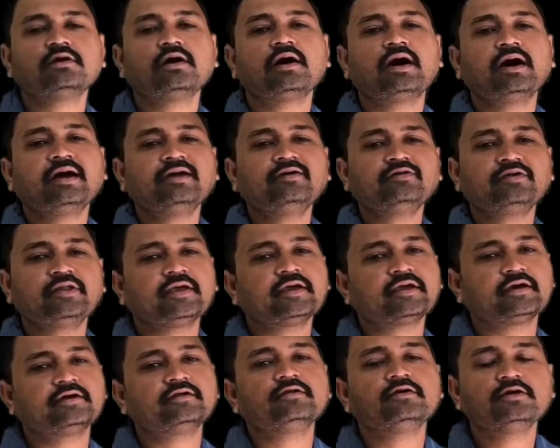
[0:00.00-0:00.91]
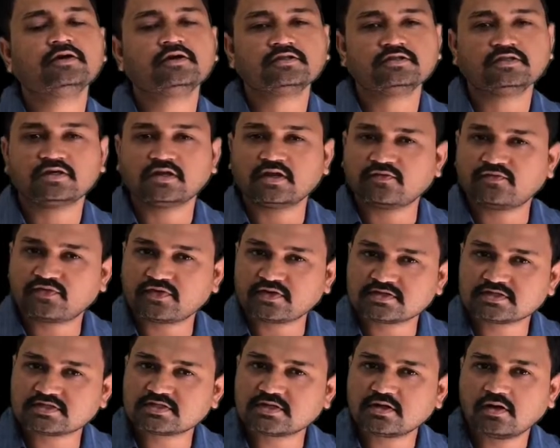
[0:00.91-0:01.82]
I have taken the
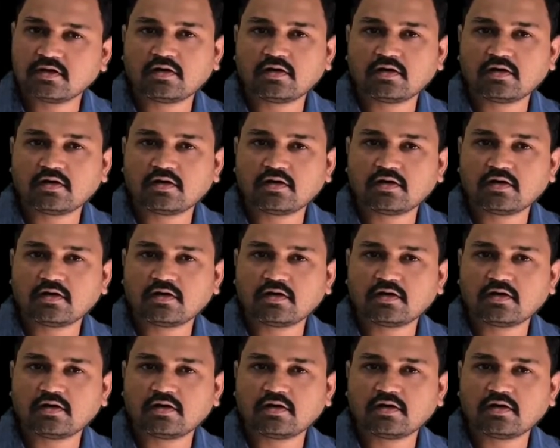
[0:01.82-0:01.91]
reference